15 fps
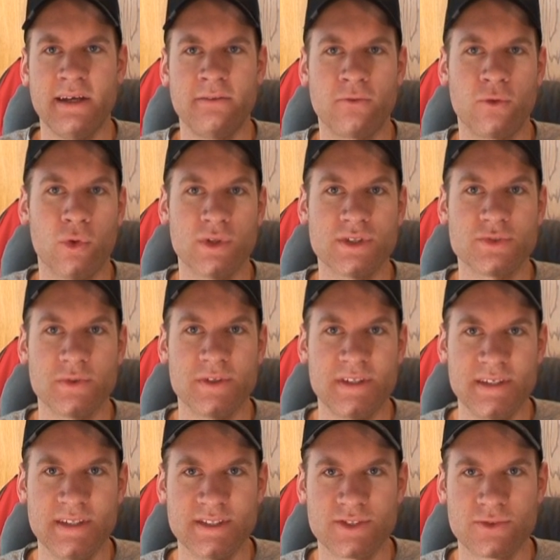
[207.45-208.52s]
And of course, with
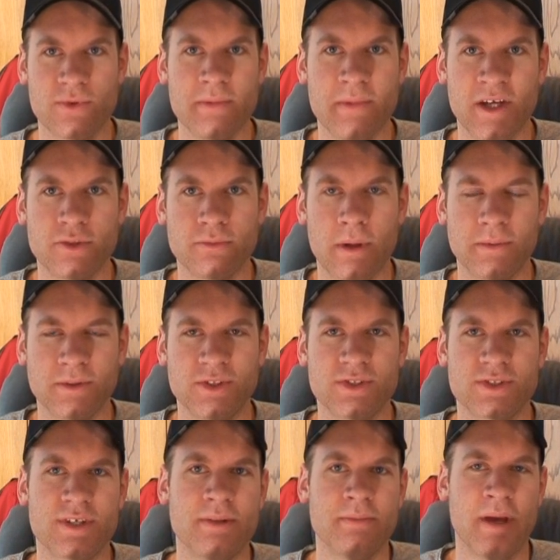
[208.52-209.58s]
these three major
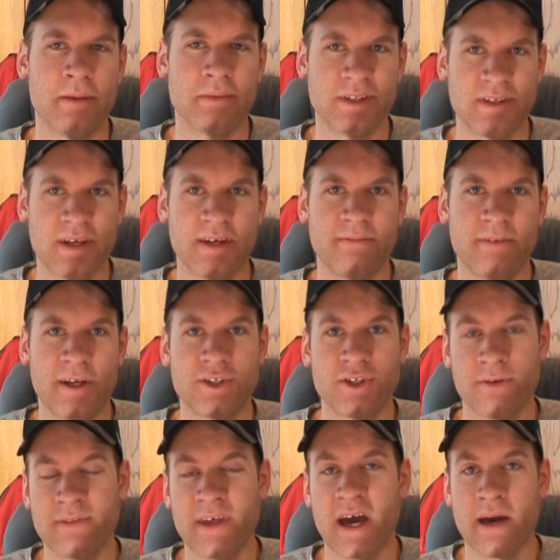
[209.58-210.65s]
publishers going to be able to take advantage
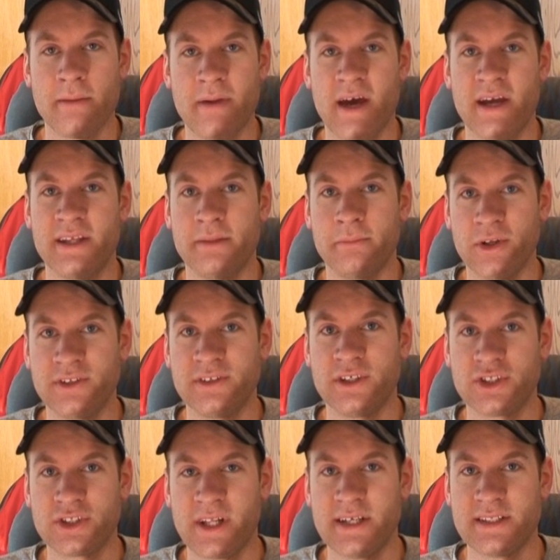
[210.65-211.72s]
of the iPad and the
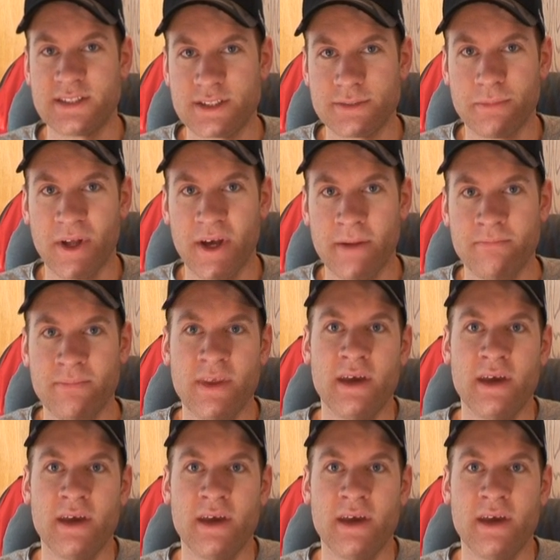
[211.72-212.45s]
multi-touch glass display